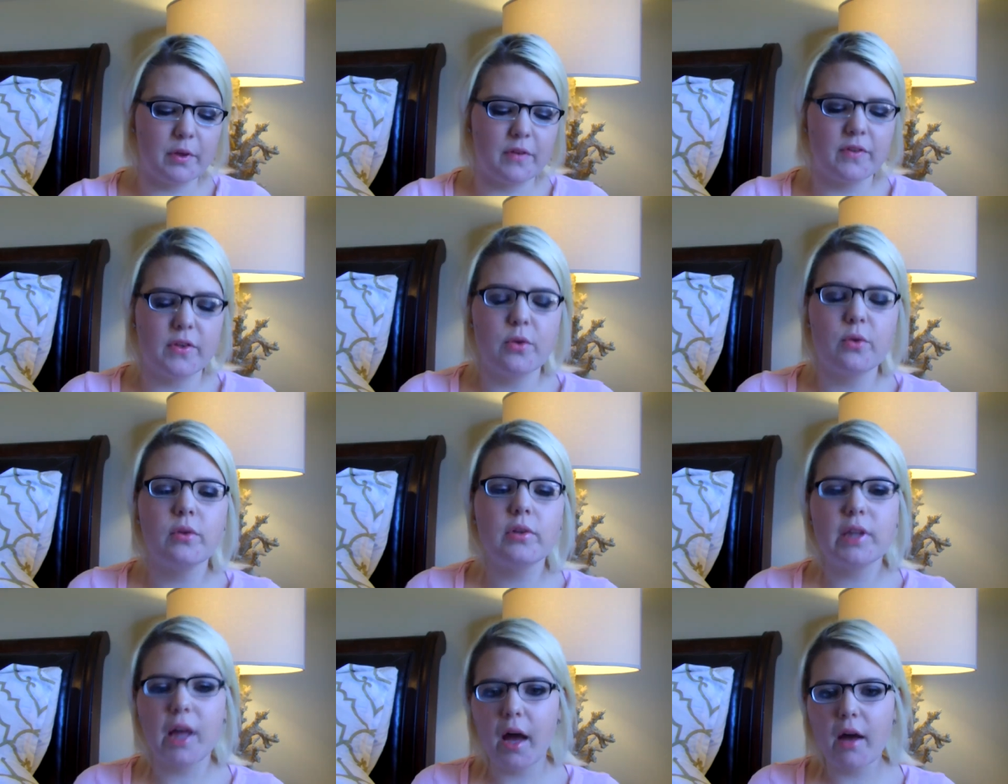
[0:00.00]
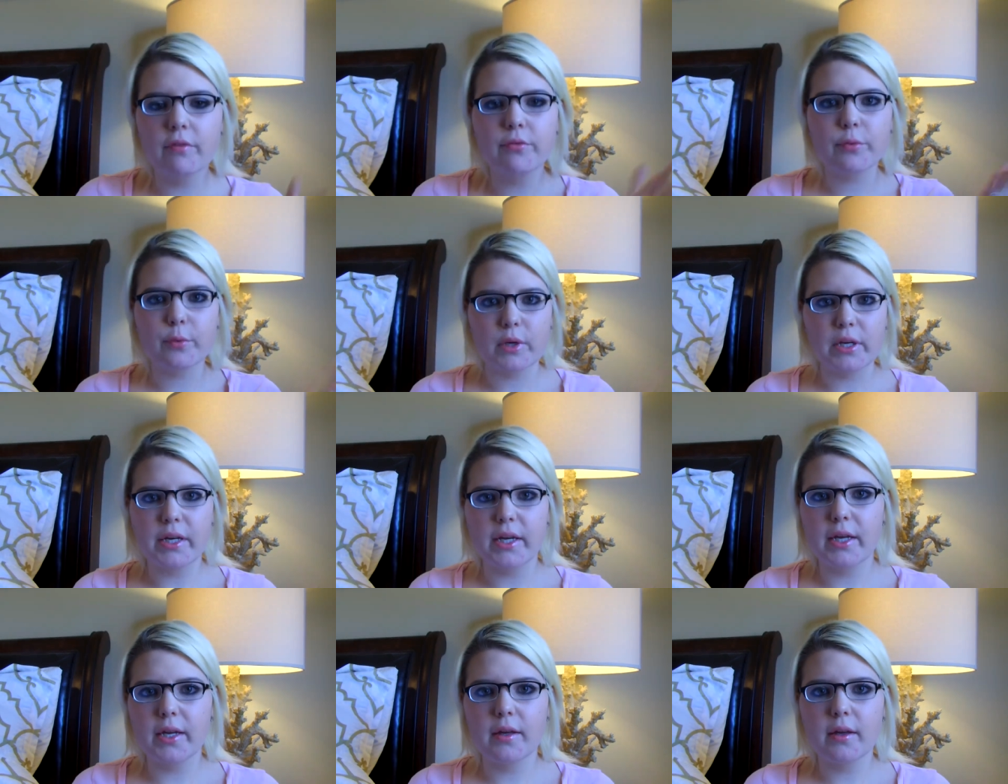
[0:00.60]
If you love
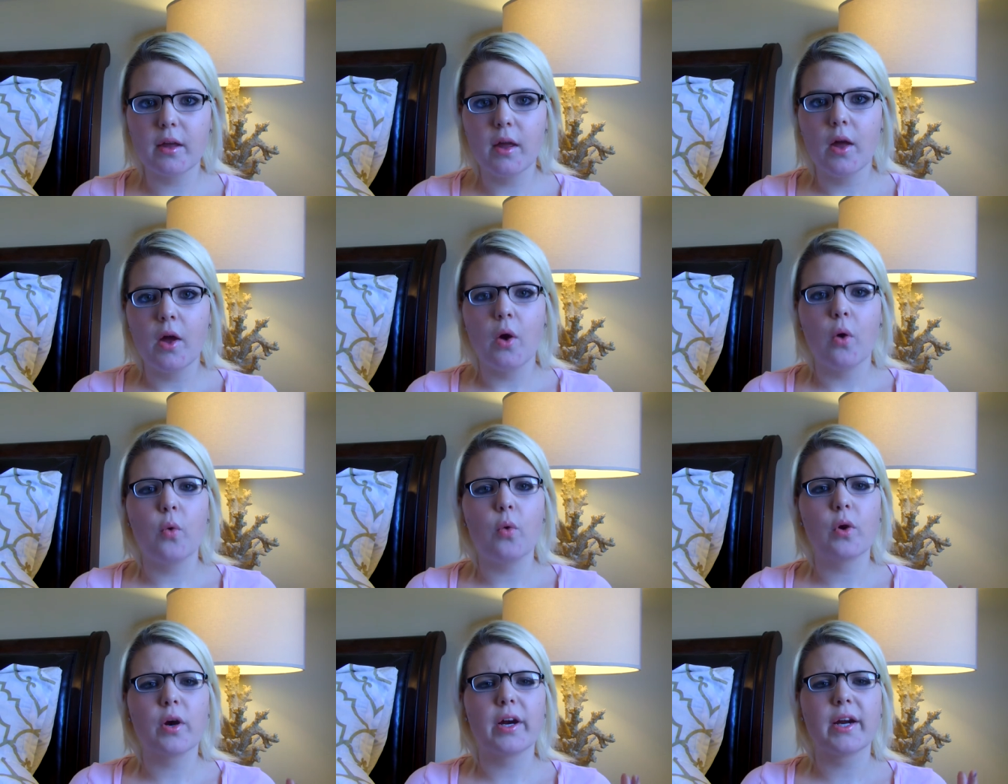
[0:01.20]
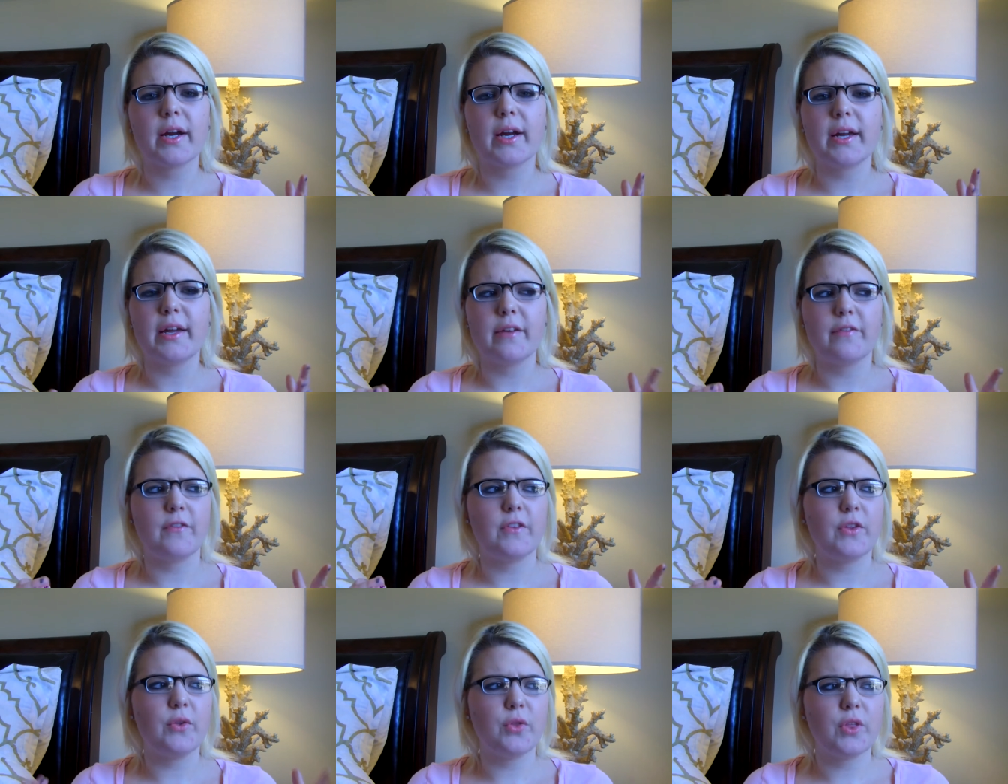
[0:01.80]
reading or
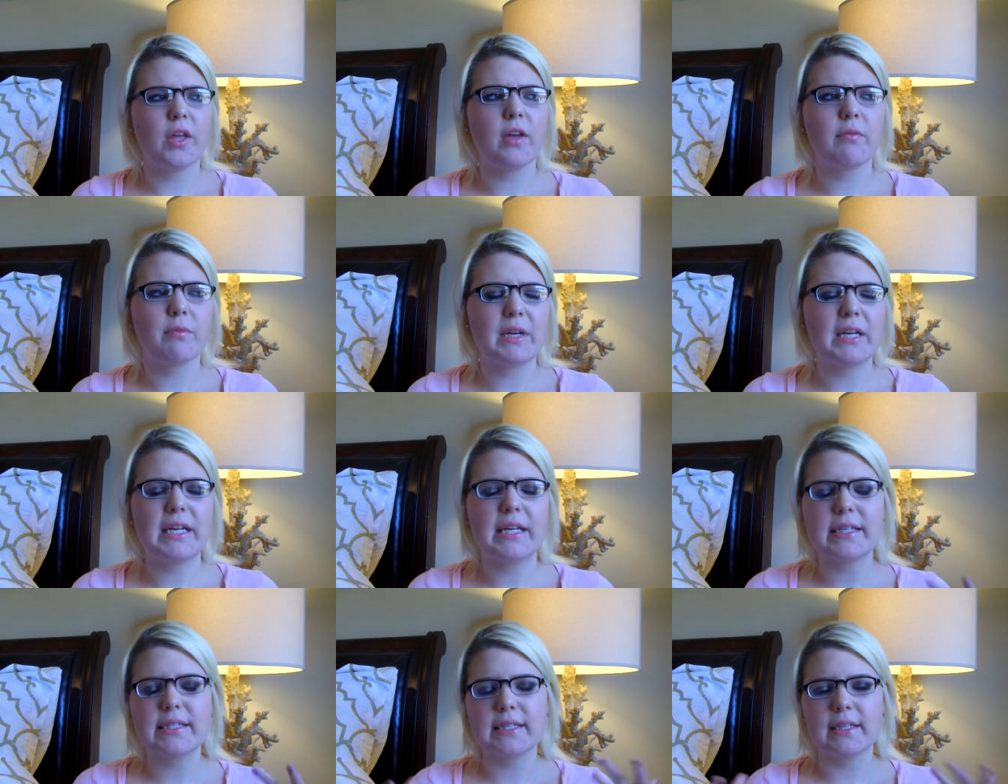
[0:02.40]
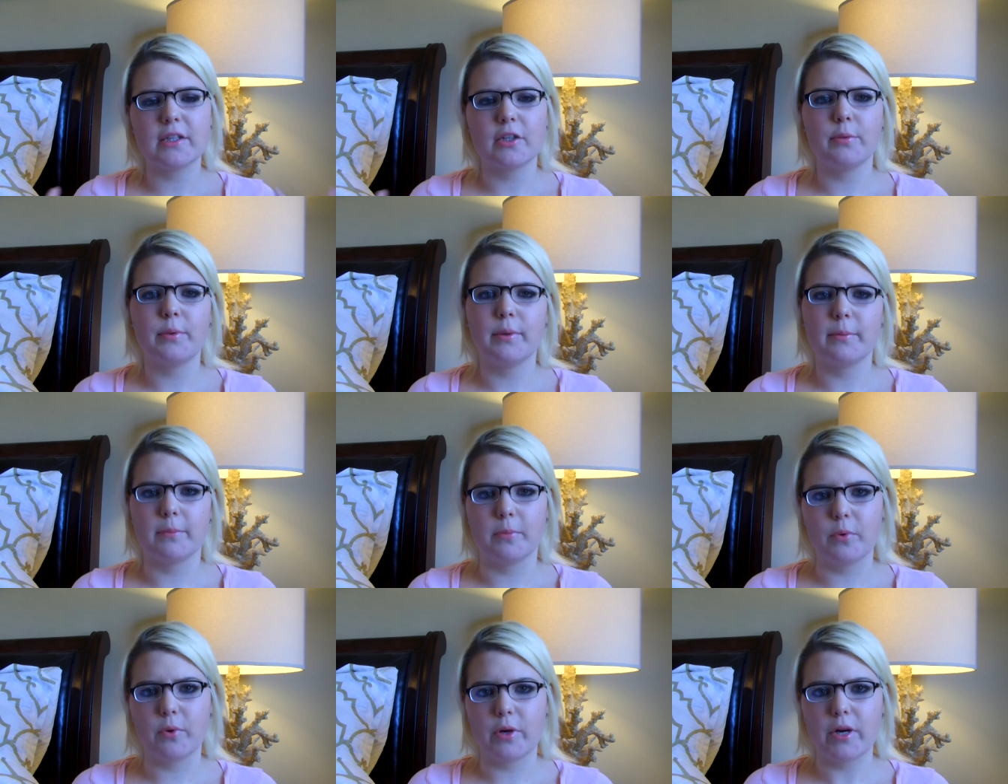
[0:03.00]
if you think reading's a little
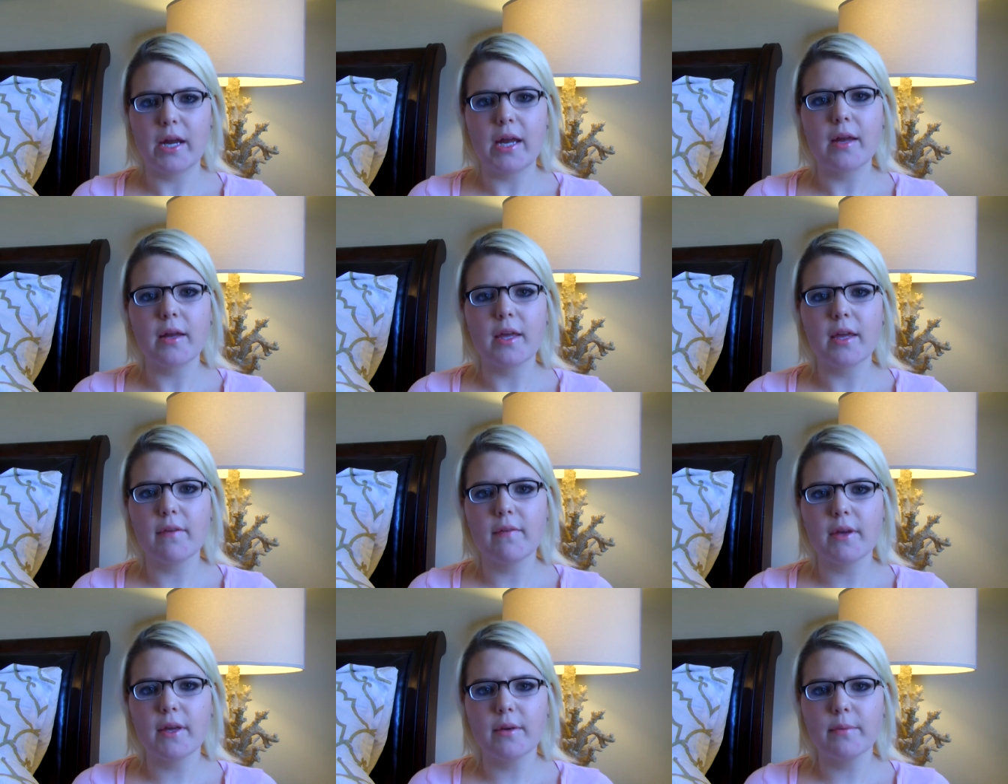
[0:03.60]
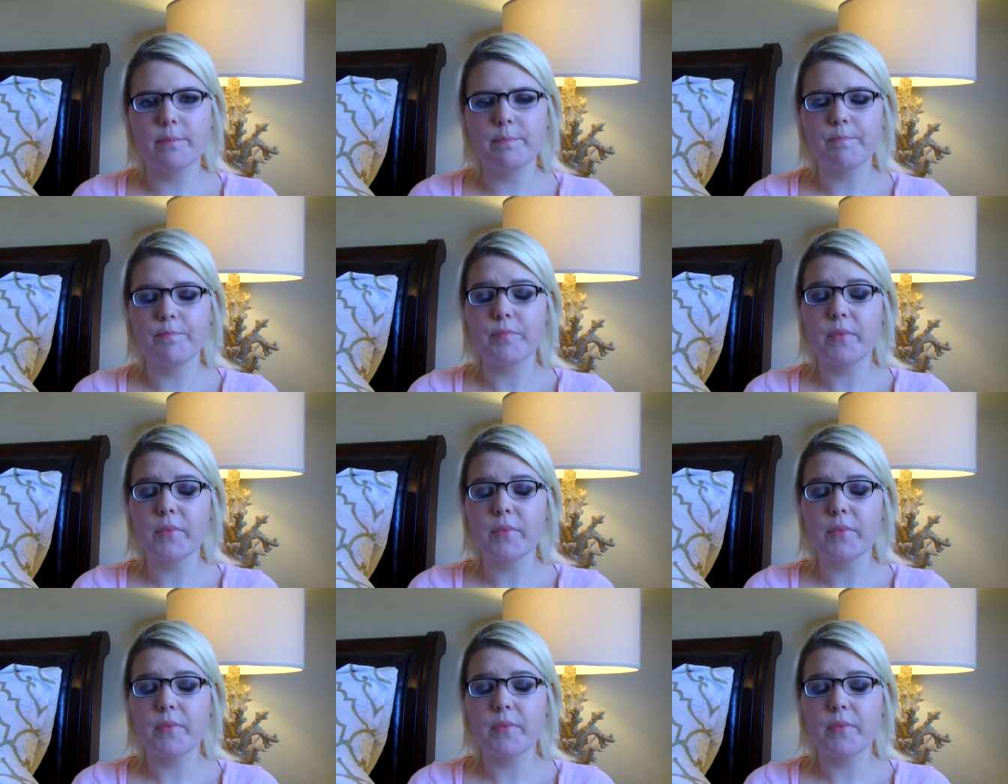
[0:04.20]
bit boring even,